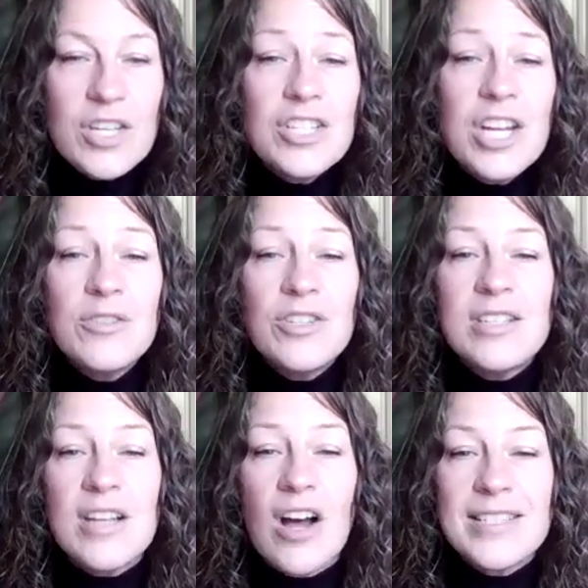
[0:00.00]
So don't
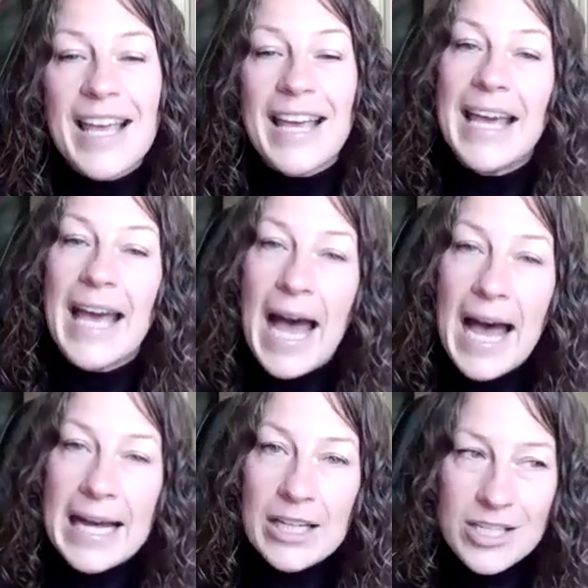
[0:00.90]
just ask,
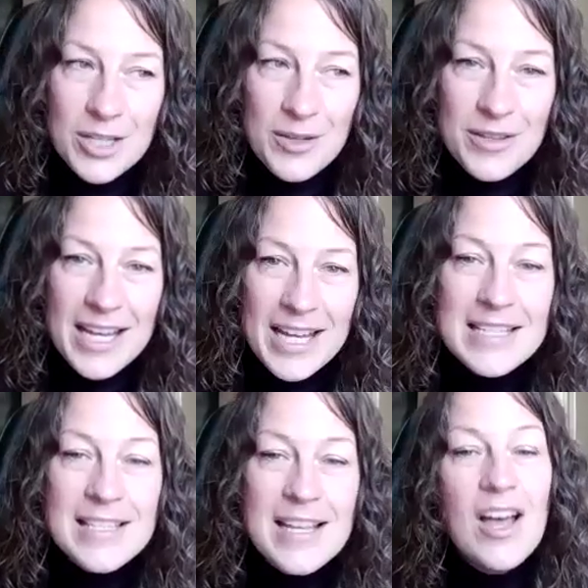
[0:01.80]
can I do
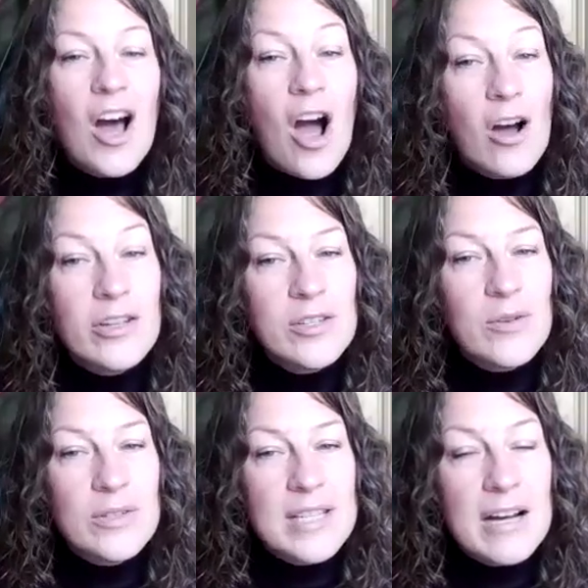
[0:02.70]
this?
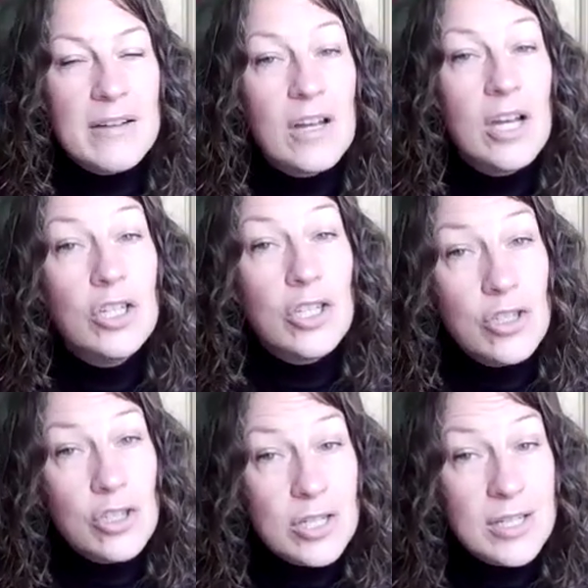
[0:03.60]
Ask yourself,
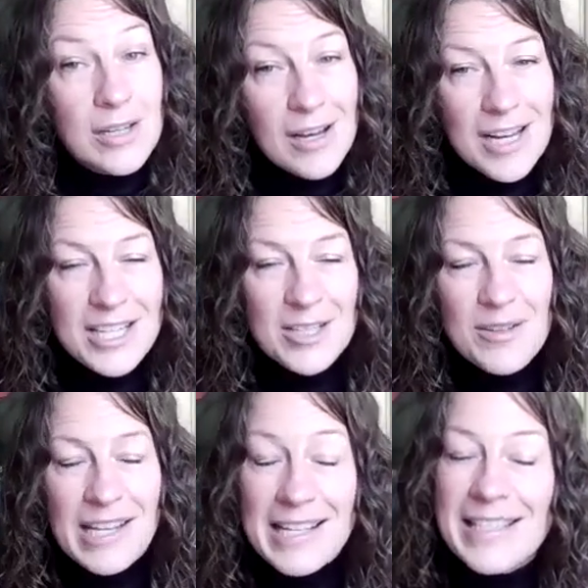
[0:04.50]
should I
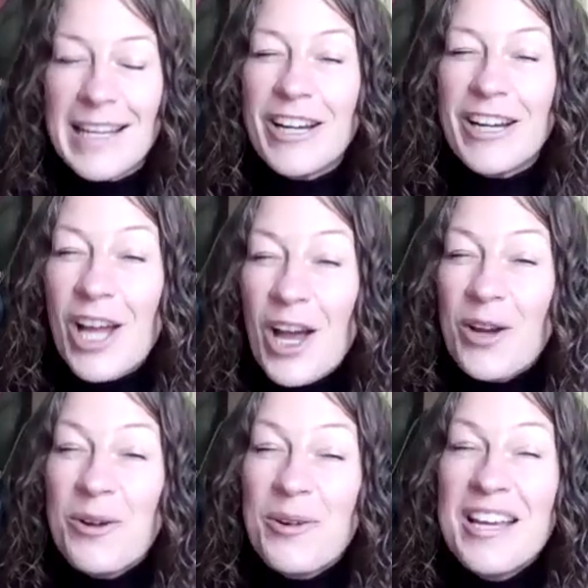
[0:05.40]
do this? Now, I
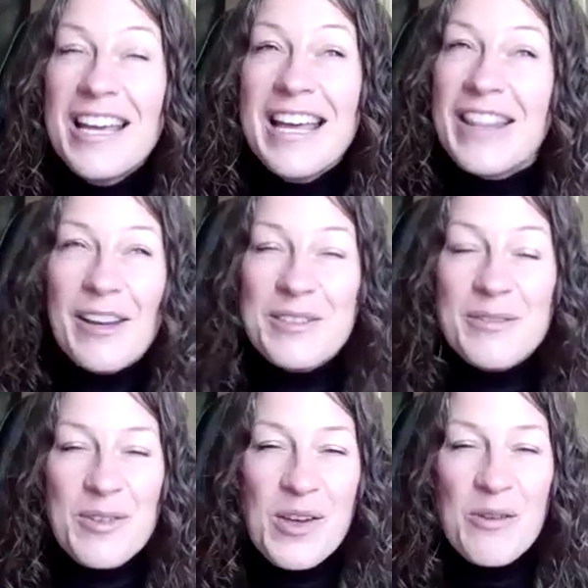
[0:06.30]
know
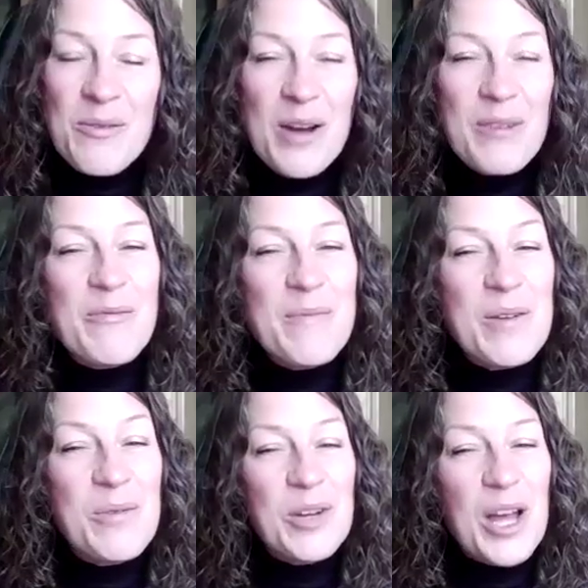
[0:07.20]
those of you that have worked with
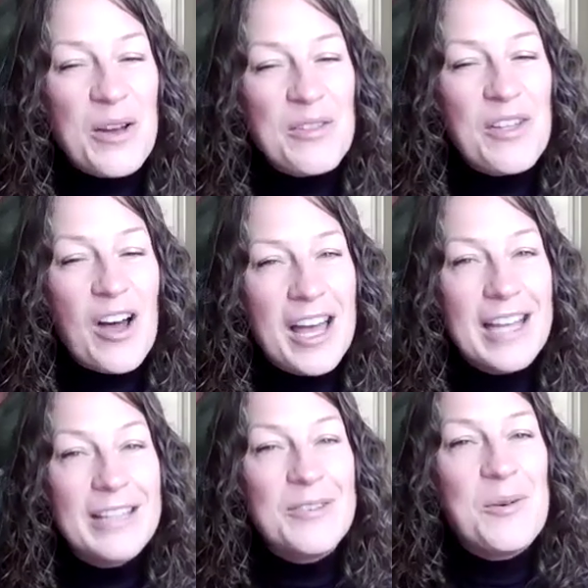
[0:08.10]
me will know that
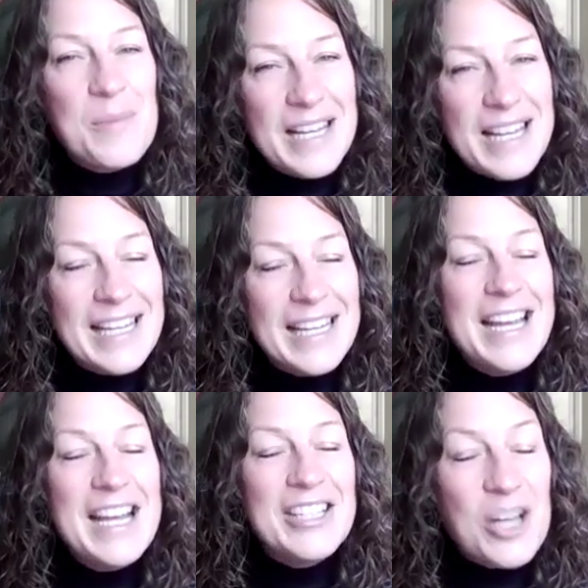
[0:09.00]
I normally
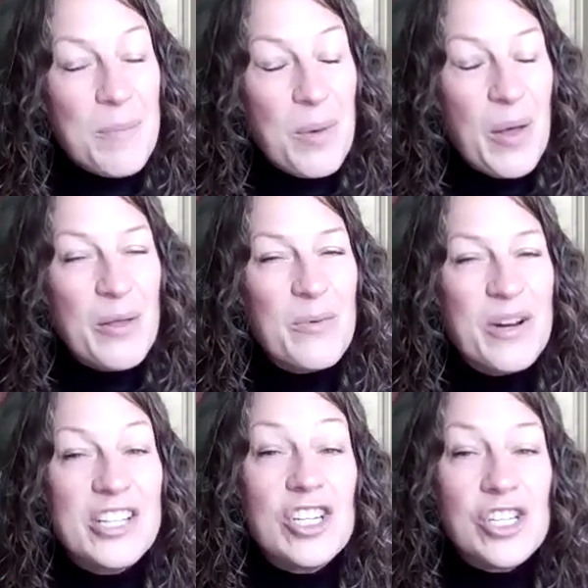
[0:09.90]
jump on the
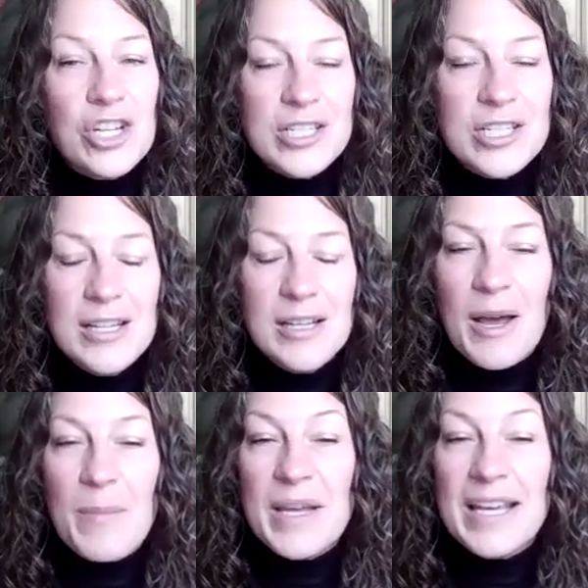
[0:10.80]
word should
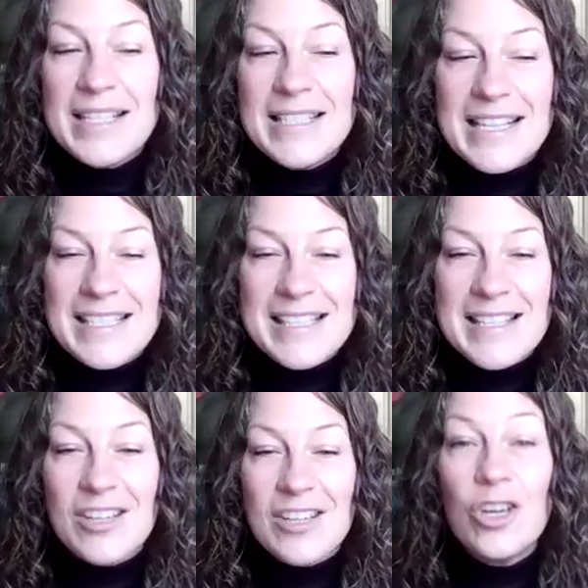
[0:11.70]
because
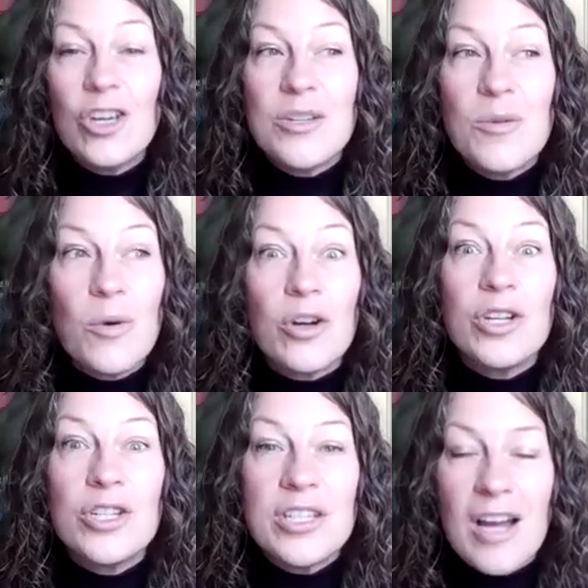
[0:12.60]
it's could, what
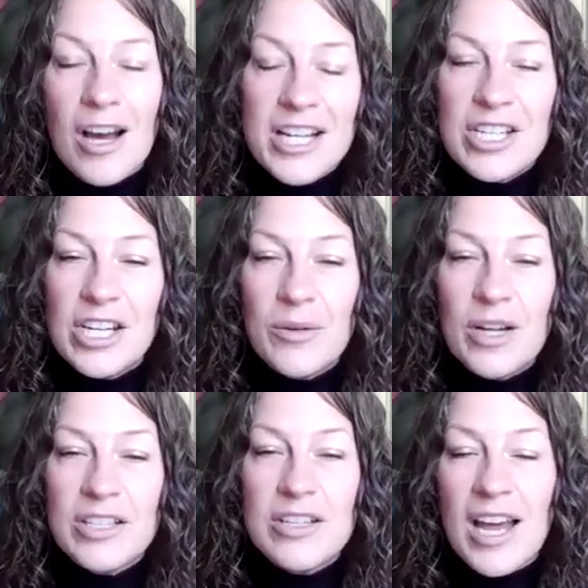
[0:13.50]
could I
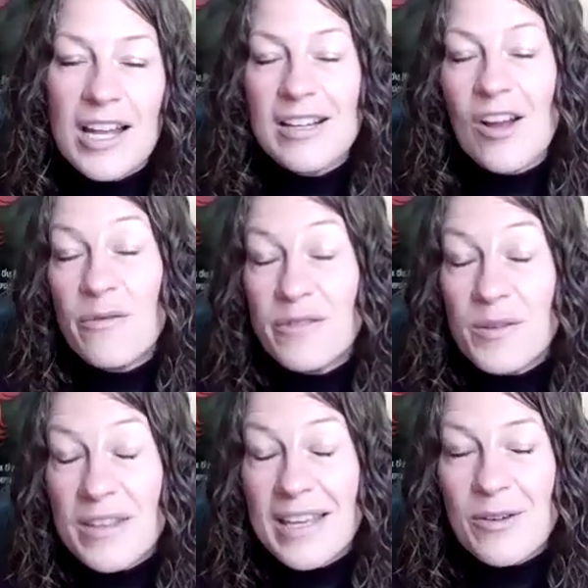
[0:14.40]
do? And
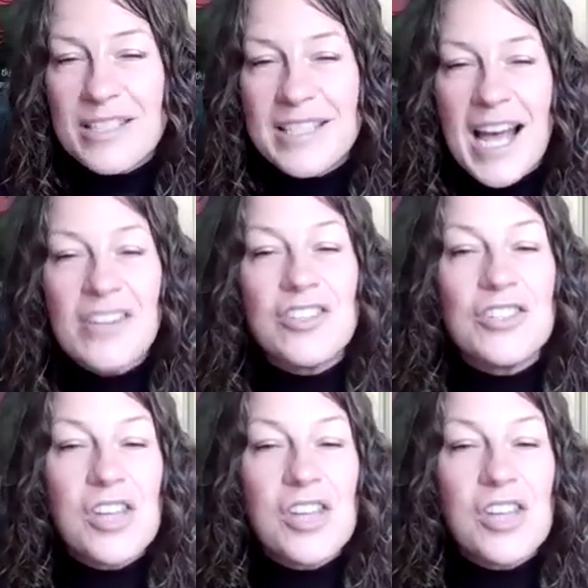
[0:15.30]
often with guilt attached.